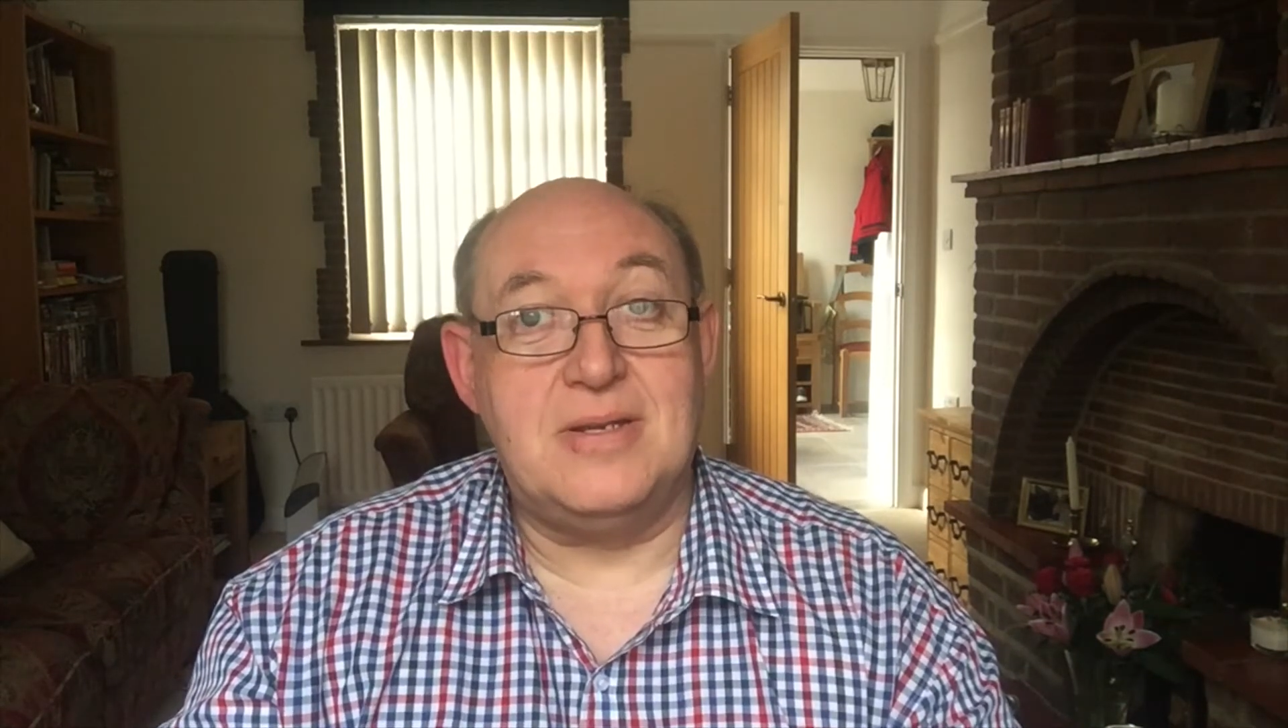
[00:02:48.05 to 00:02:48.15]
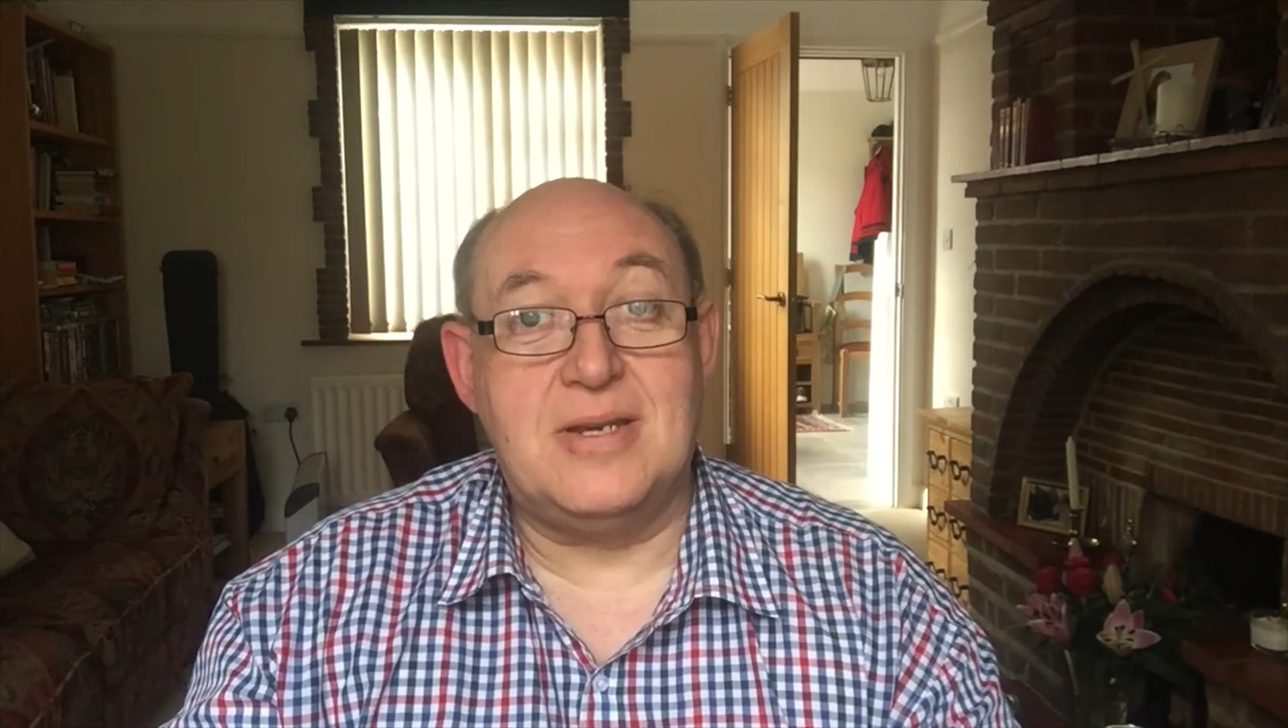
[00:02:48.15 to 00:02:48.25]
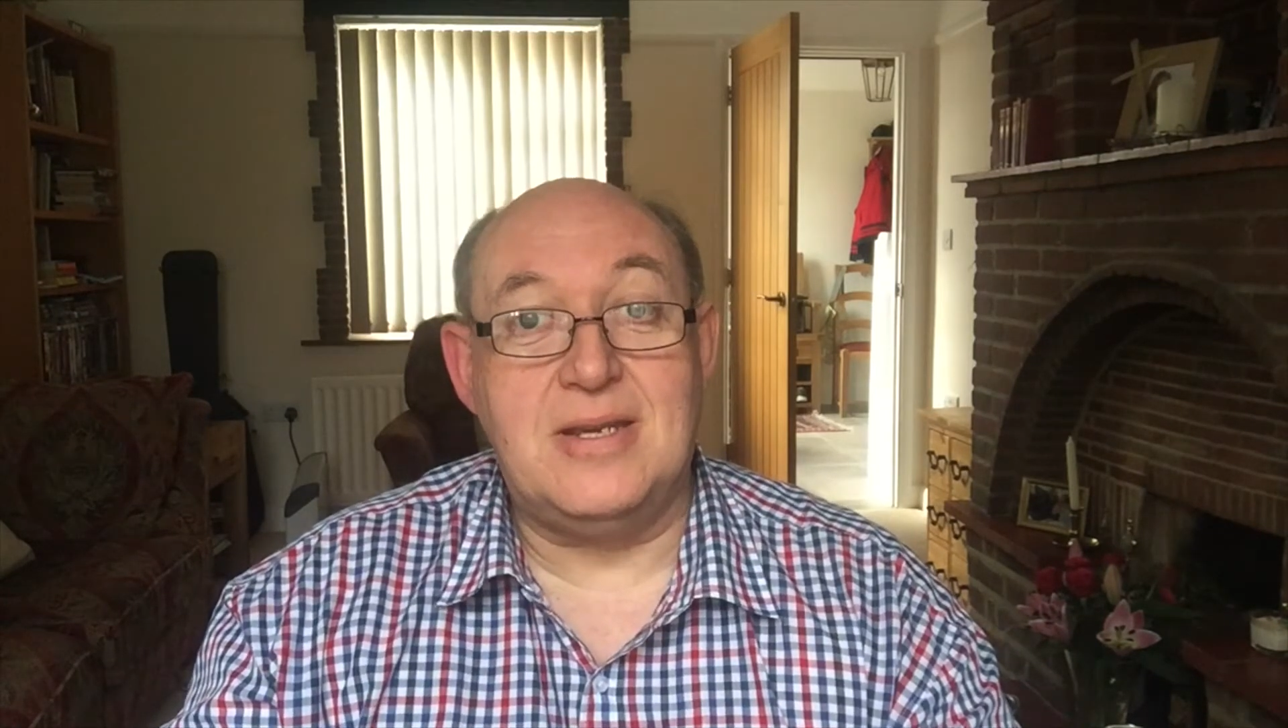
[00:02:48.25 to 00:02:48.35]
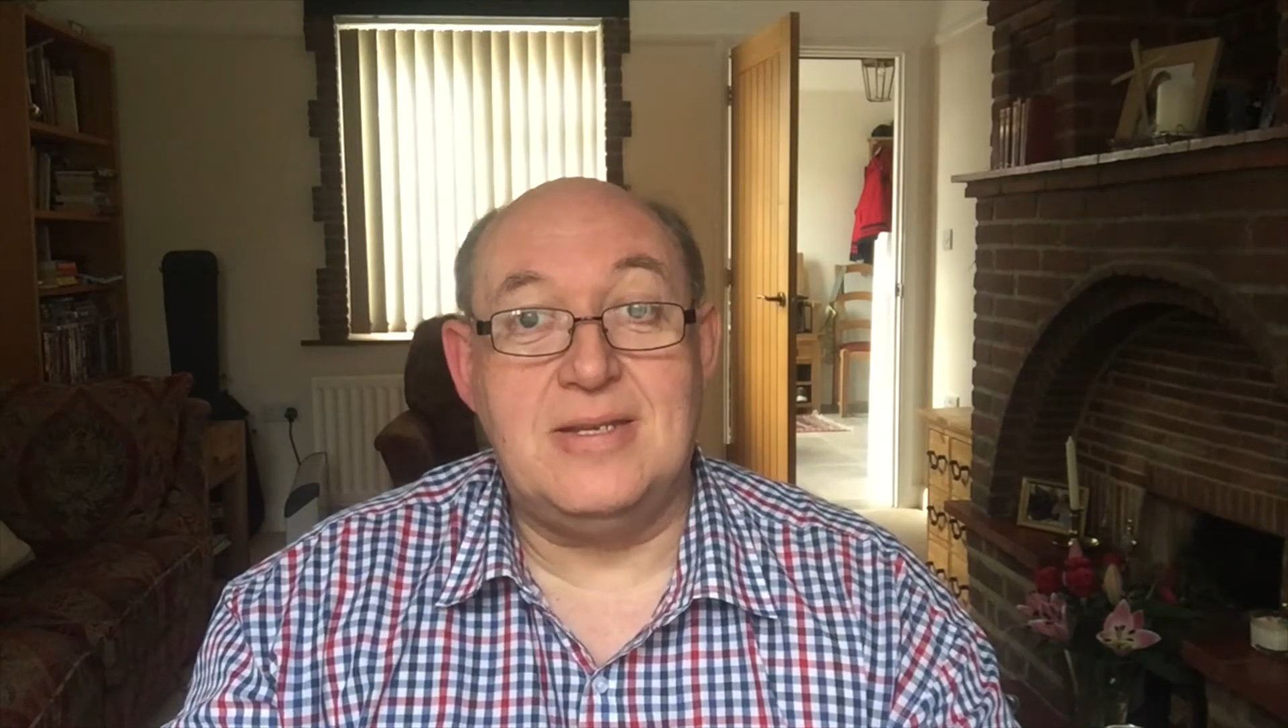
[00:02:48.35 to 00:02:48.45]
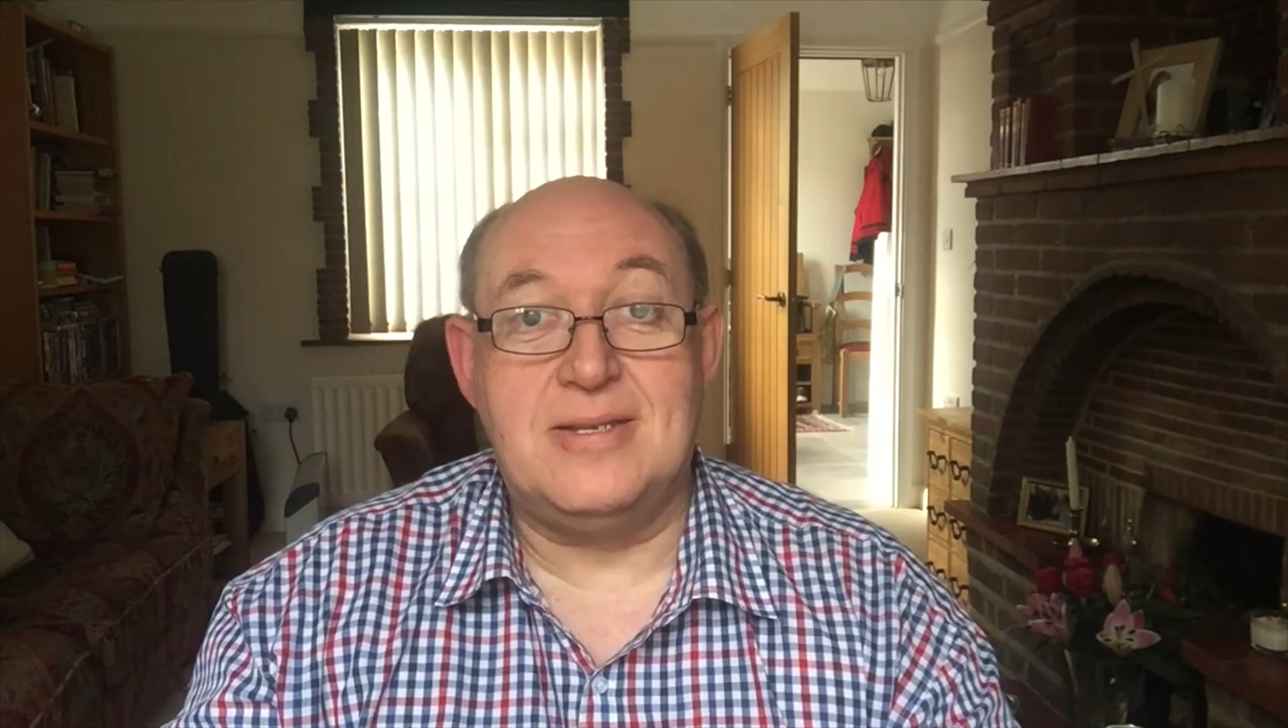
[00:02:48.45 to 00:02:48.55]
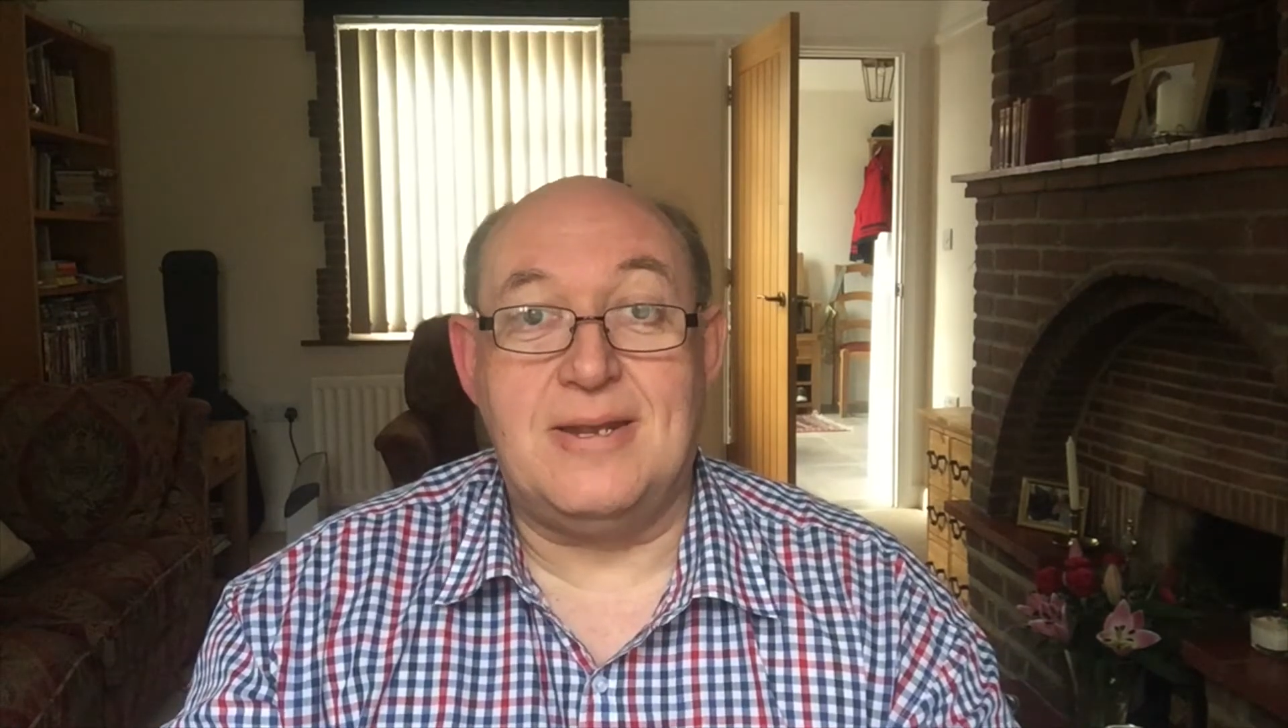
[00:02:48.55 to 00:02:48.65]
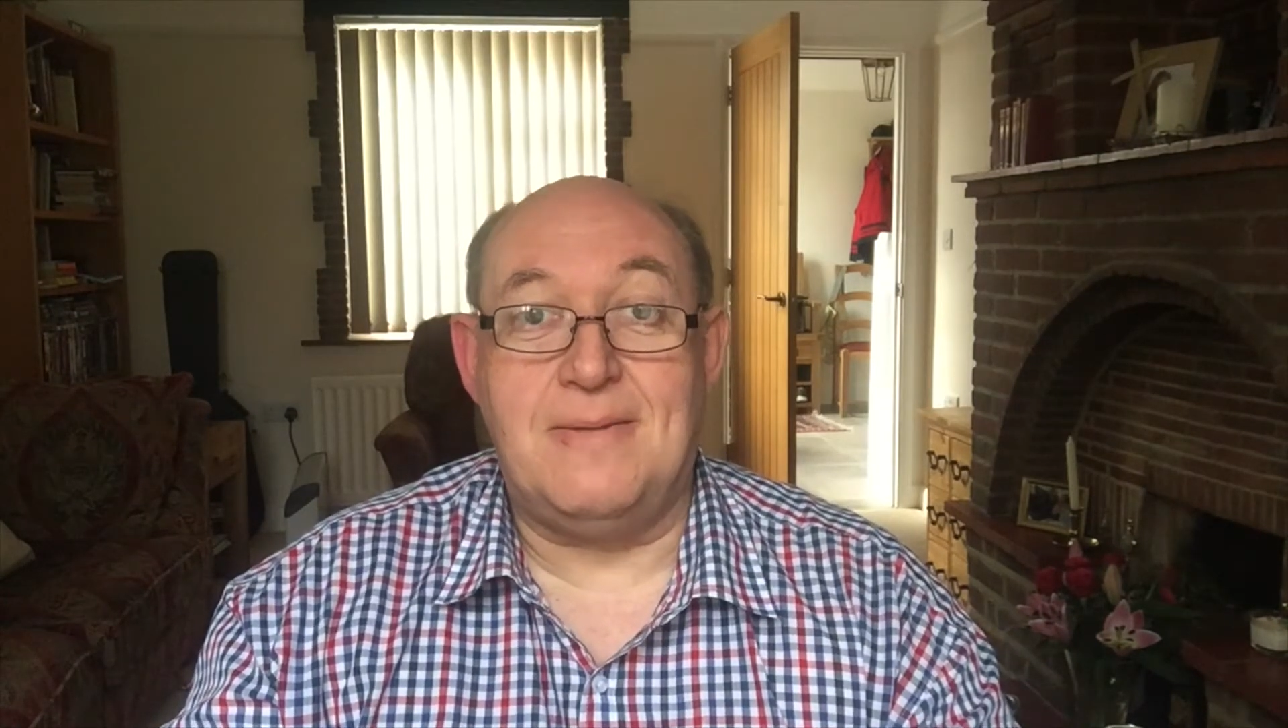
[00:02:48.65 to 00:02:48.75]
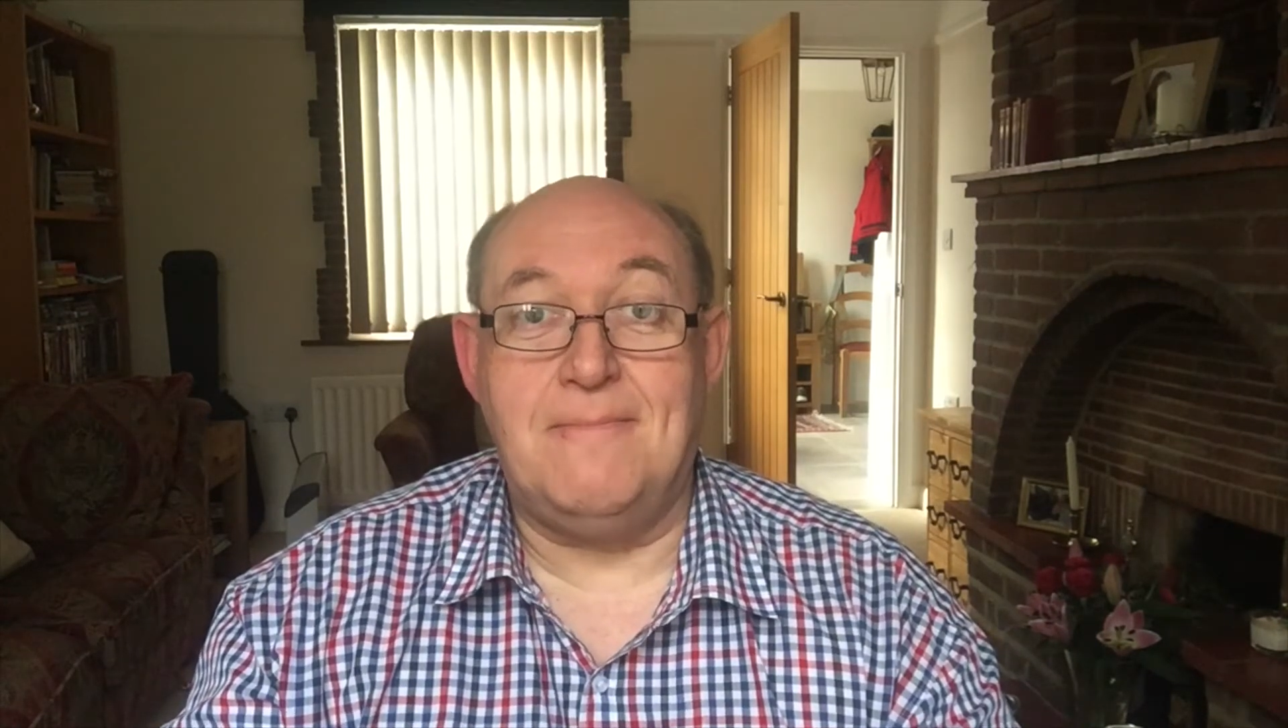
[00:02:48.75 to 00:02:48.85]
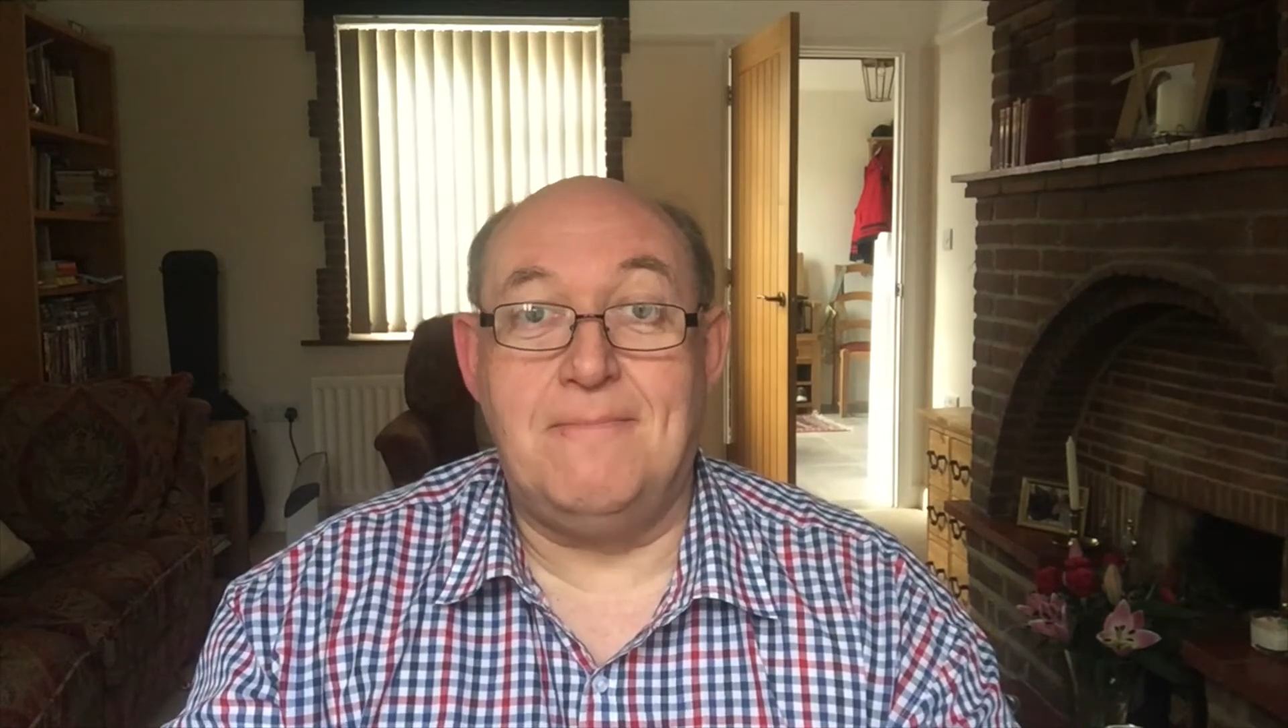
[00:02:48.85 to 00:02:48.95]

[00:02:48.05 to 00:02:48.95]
tasty.